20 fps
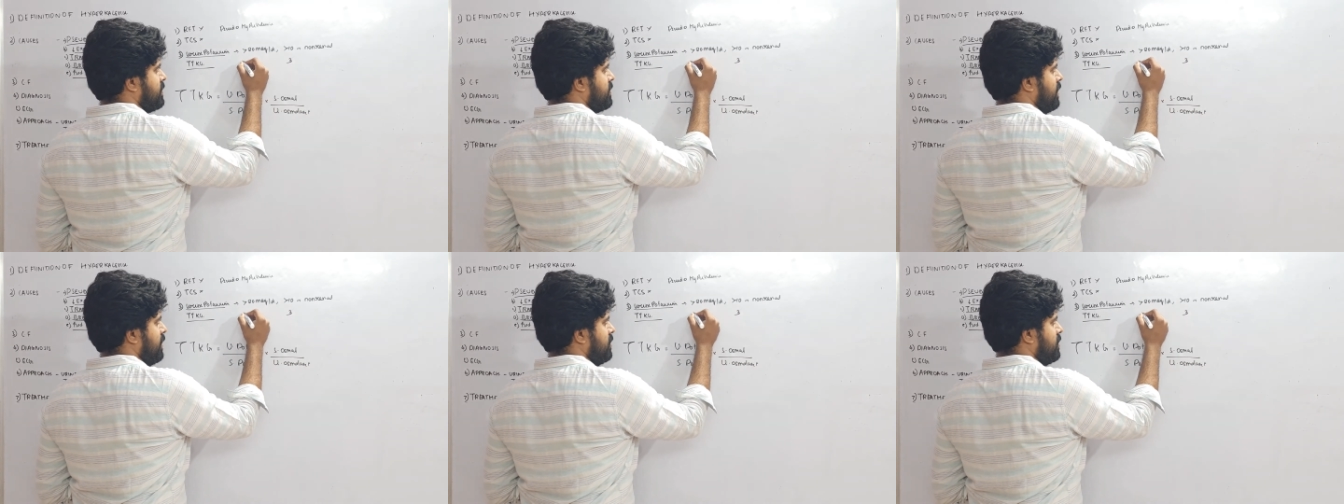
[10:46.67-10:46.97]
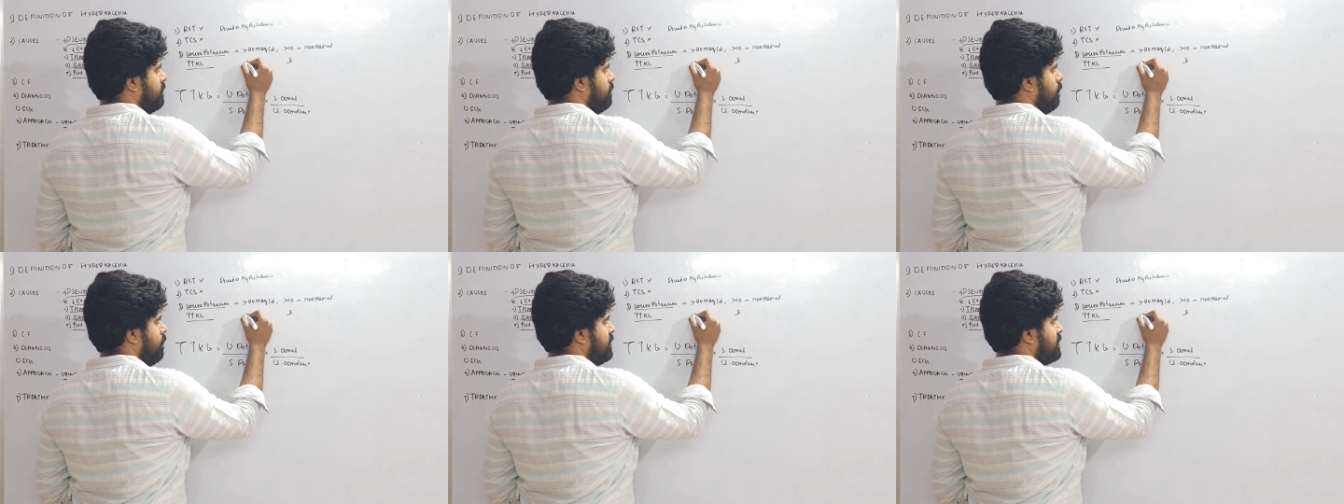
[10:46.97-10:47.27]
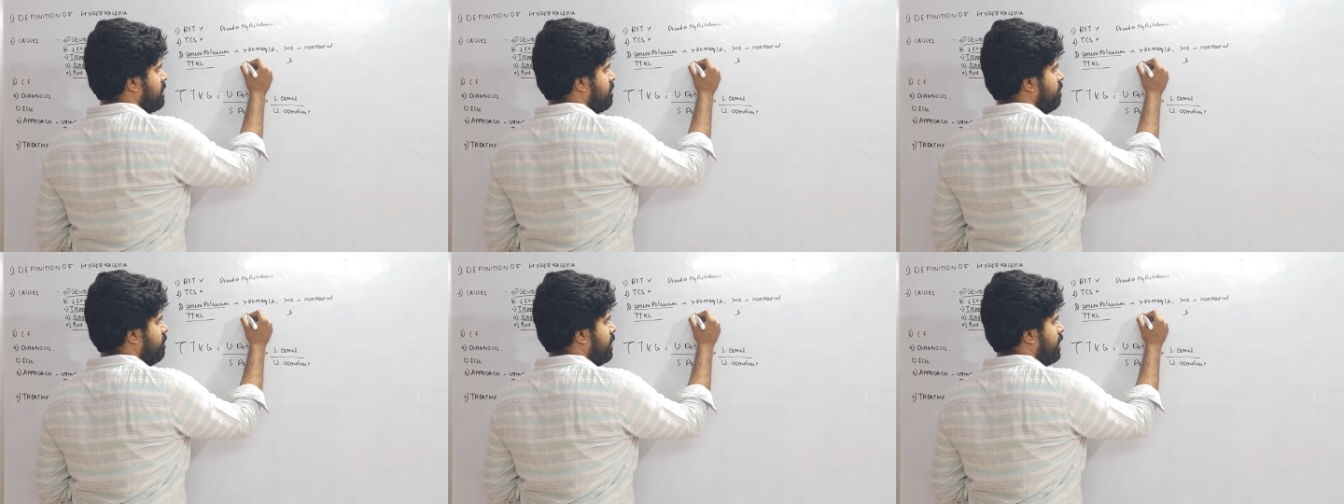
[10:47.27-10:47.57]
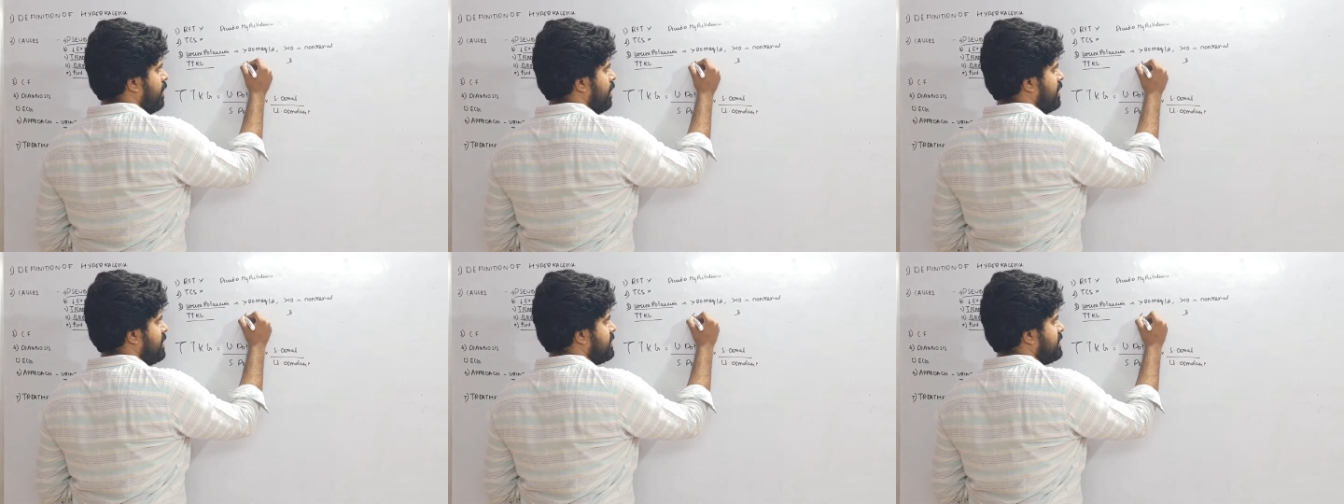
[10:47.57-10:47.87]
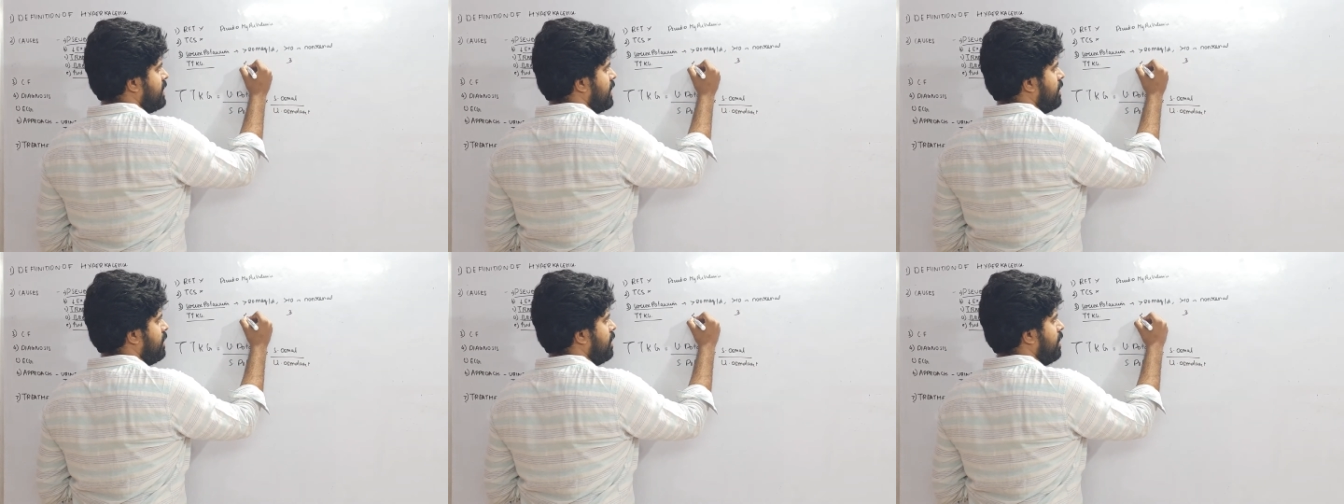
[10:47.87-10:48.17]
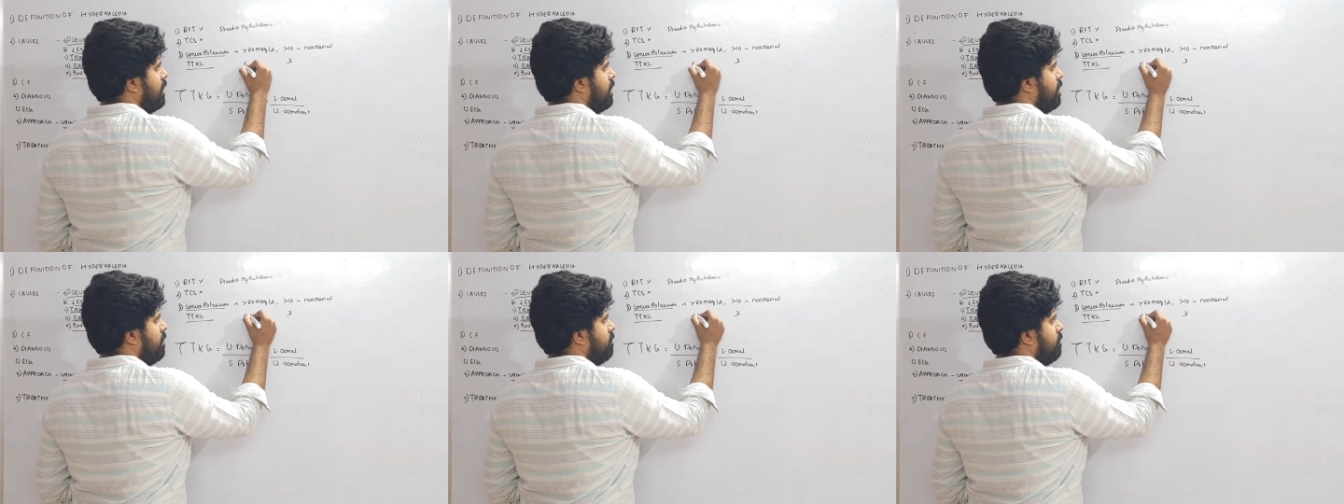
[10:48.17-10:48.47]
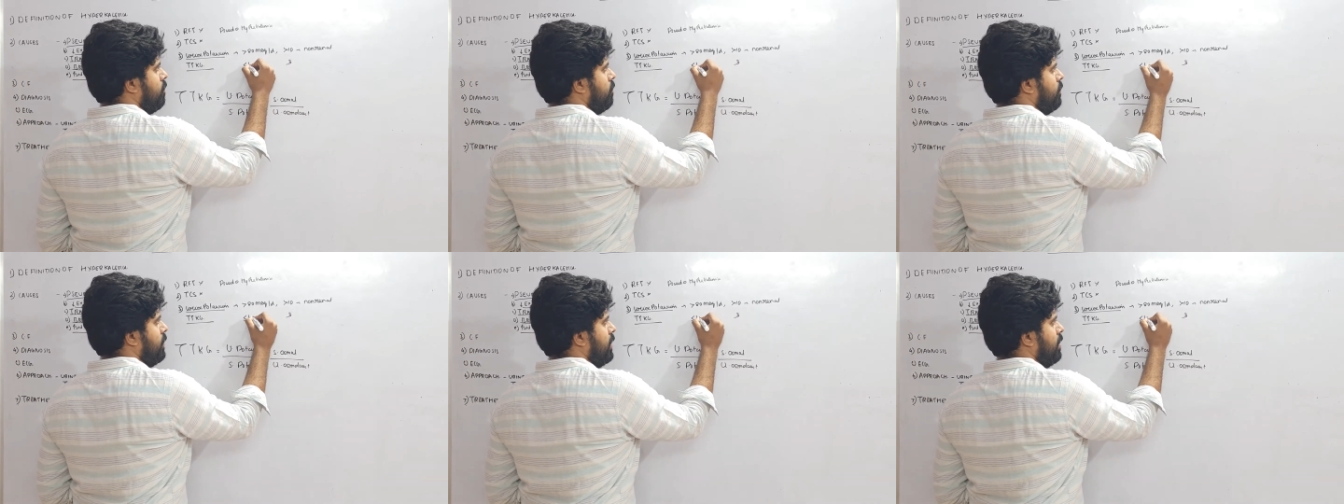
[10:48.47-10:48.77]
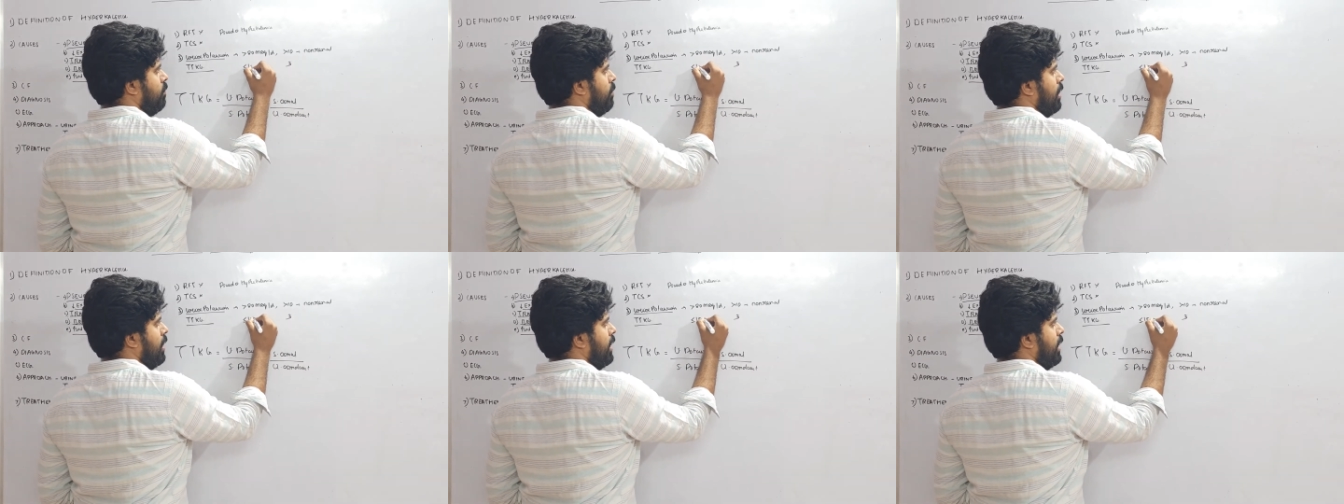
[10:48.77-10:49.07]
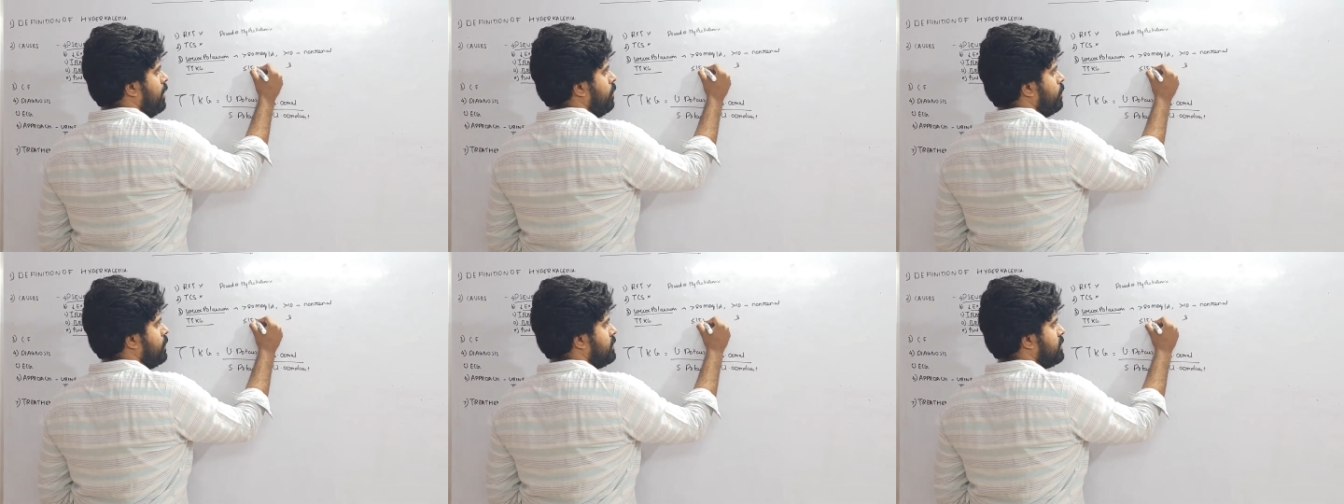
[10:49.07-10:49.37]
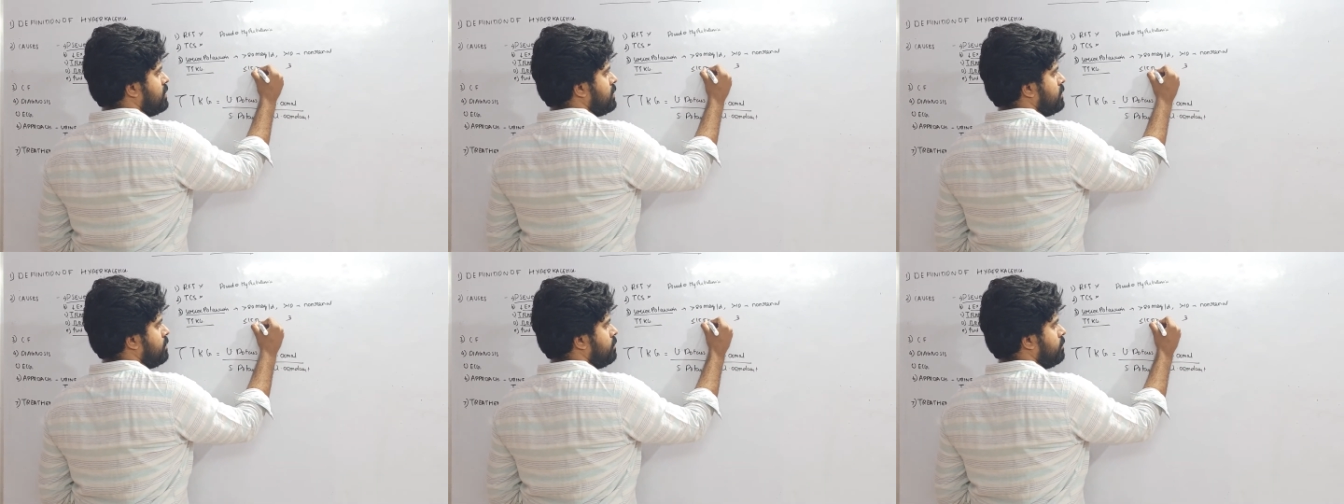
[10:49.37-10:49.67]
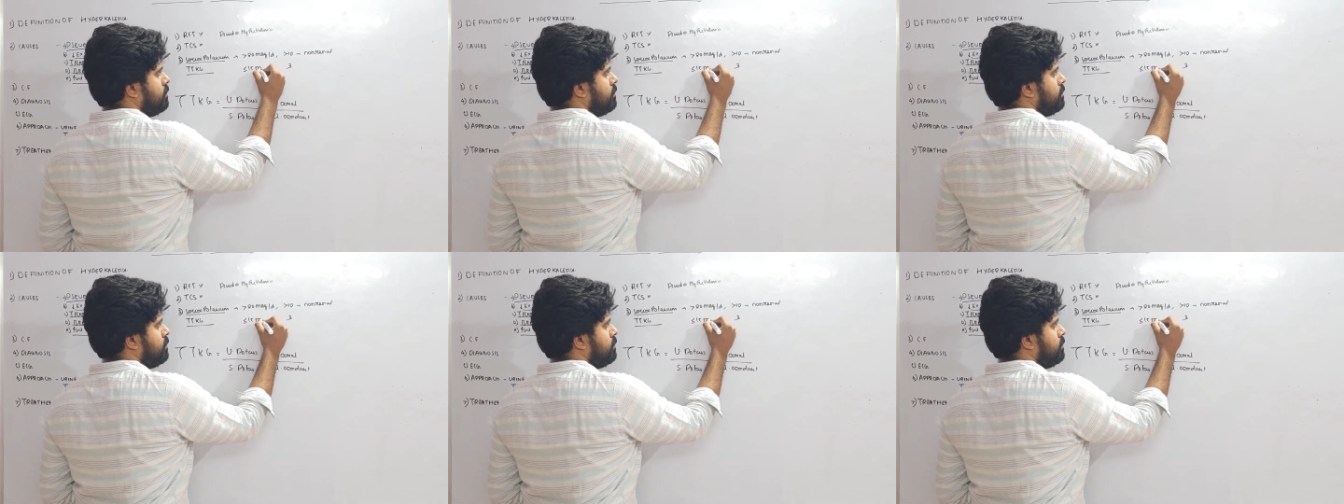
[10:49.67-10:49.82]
excretion will be somewhere less than 15 milliequals.